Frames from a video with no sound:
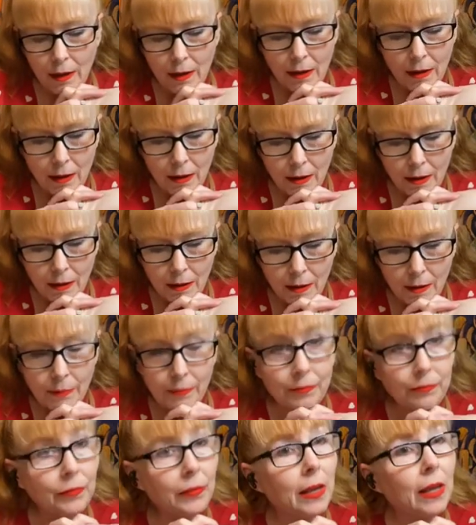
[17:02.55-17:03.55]
And
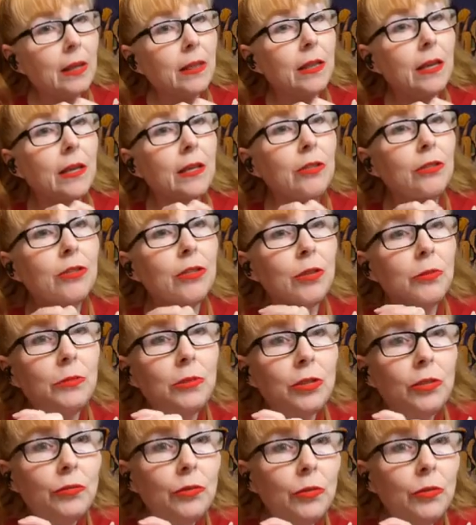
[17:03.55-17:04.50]
thank you so much for